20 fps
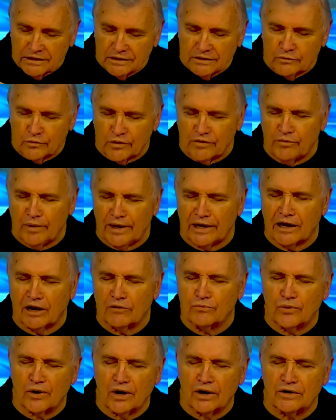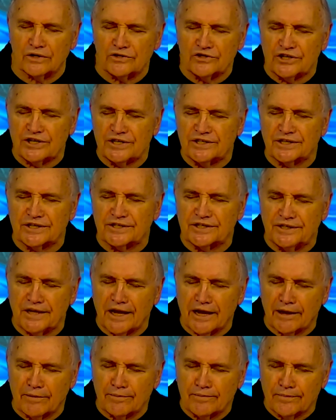We've made our prayer in Jesus'
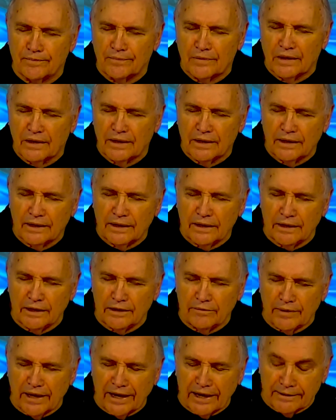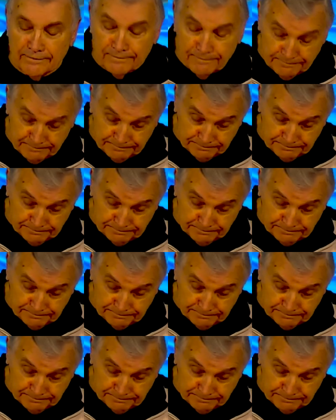name. Amen.